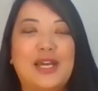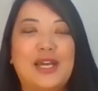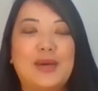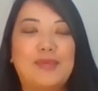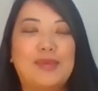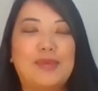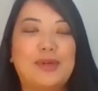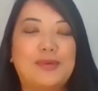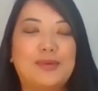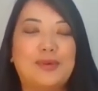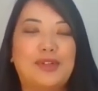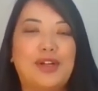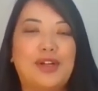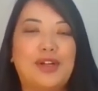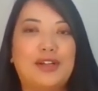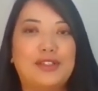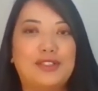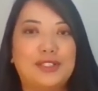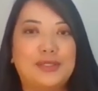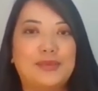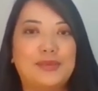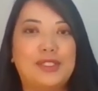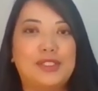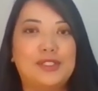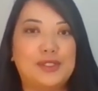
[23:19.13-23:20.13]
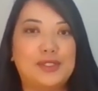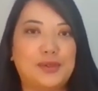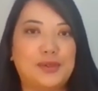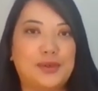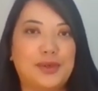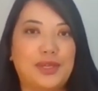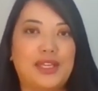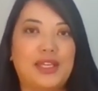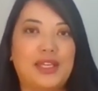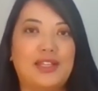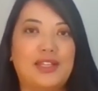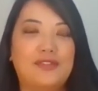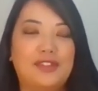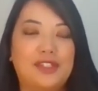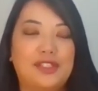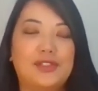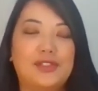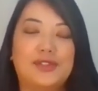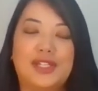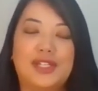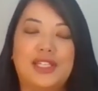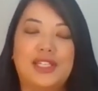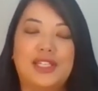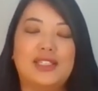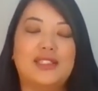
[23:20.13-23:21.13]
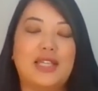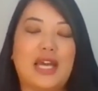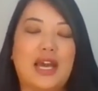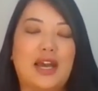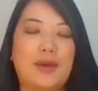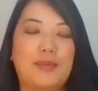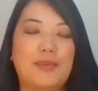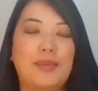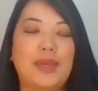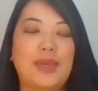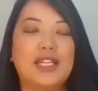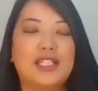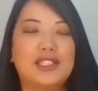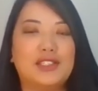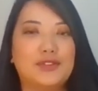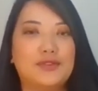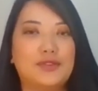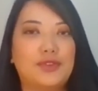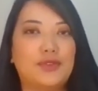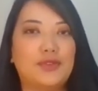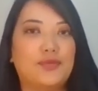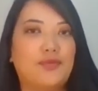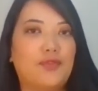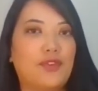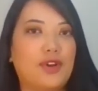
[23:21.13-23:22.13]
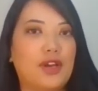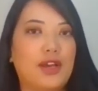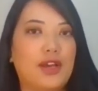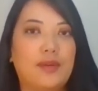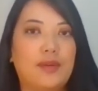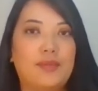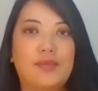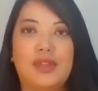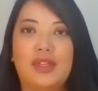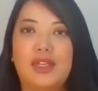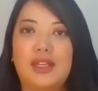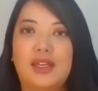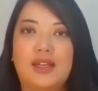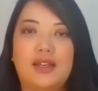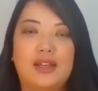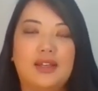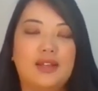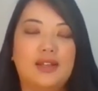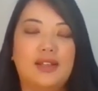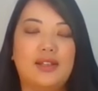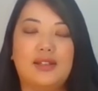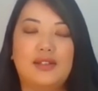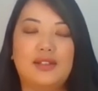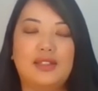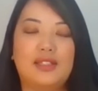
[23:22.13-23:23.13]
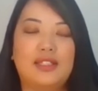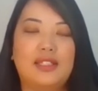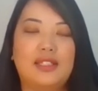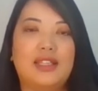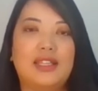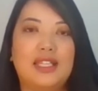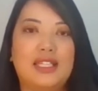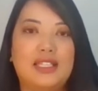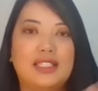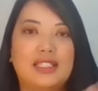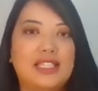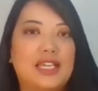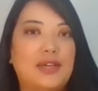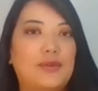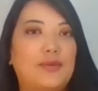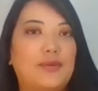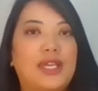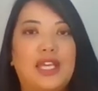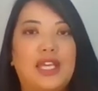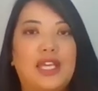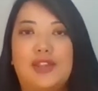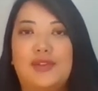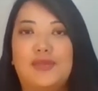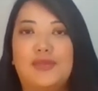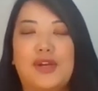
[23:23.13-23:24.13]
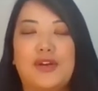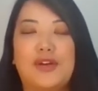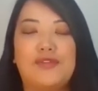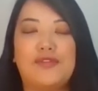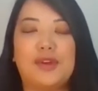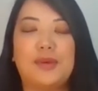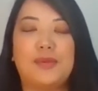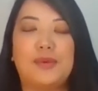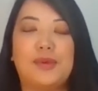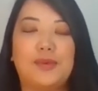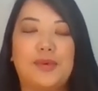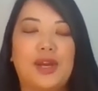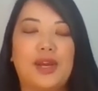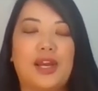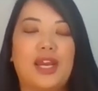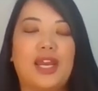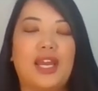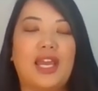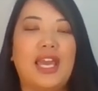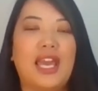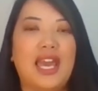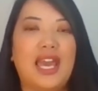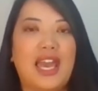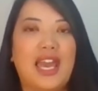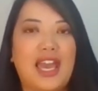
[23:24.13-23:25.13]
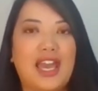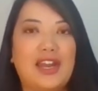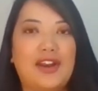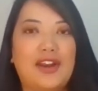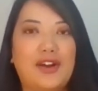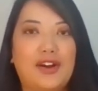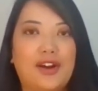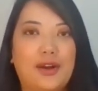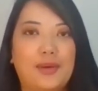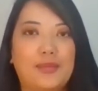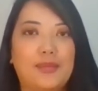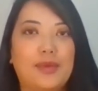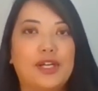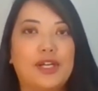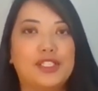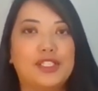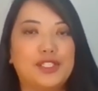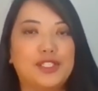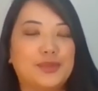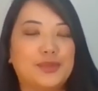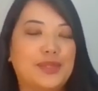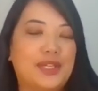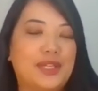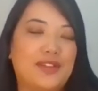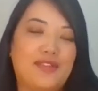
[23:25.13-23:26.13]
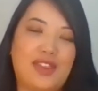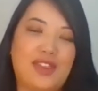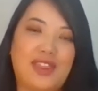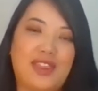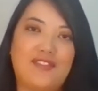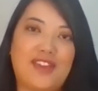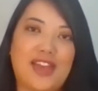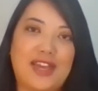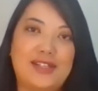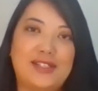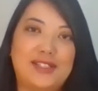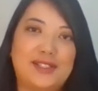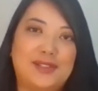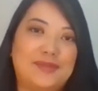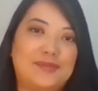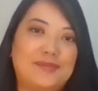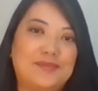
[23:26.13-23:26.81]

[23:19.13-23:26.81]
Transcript: But we'll also be showing and featuring pics from the things that we get throughout February at our March 25th event.